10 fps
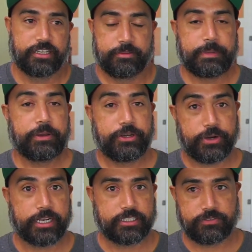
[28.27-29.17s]
Maui
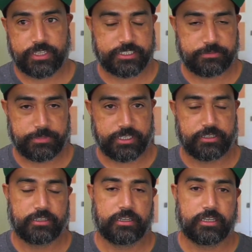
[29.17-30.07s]
Interactive, that's me.
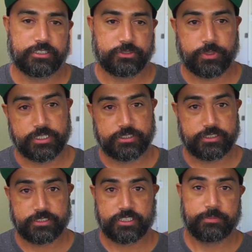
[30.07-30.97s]
Just wanted to
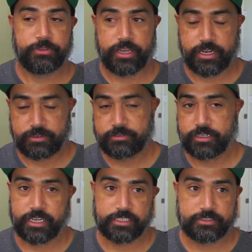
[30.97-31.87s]
disclaimer that
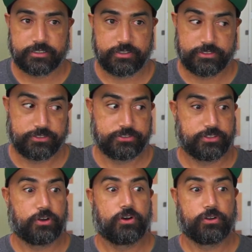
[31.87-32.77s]
as this is
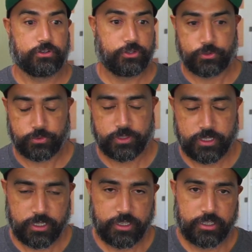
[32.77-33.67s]
all new.
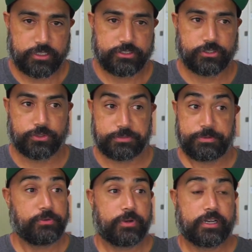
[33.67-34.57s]
So it's
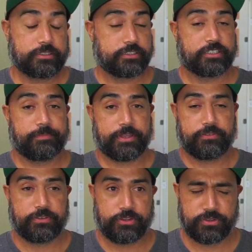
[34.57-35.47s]
been a while since I've made a
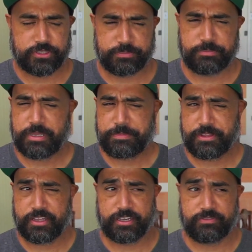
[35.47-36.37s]
video. It's been maybe
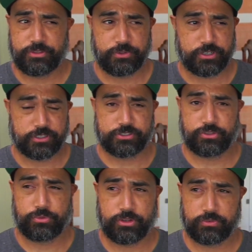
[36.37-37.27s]
like a few years or
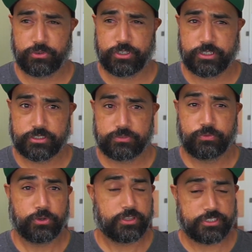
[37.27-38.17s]
3 or 4 years
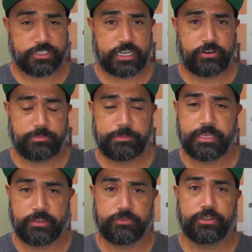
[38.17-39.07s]
for this channel. I've been
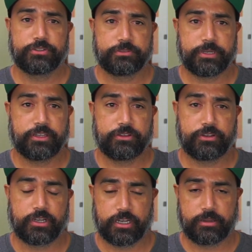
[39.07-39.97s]
making videos on my
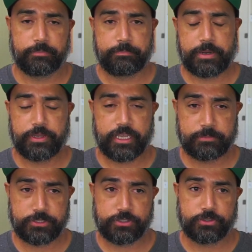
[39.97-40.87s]
other Maui Game
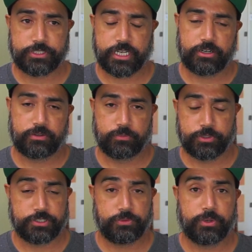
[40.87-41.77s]
Studio channel,
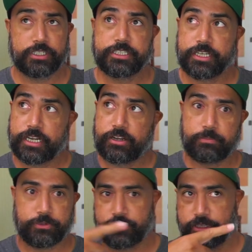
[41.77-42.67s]
which if you want to check it out, I'll
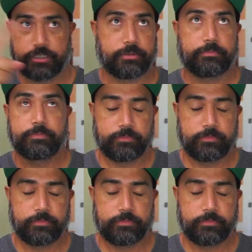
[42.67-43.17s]
put a link up